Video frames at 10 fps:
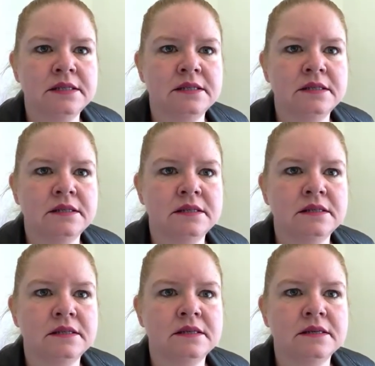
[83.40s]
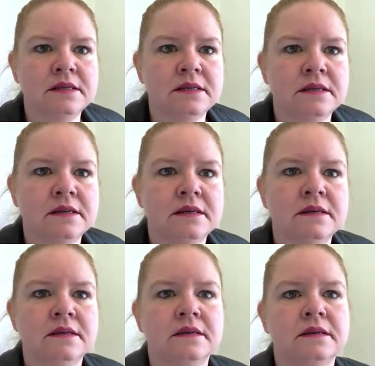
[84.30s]

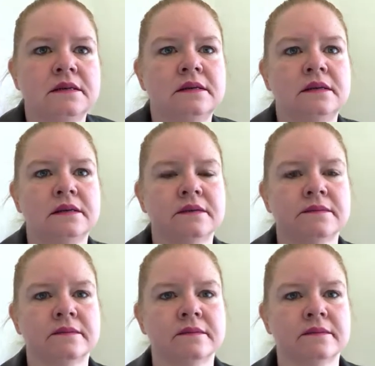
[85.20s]
Nobody speaks.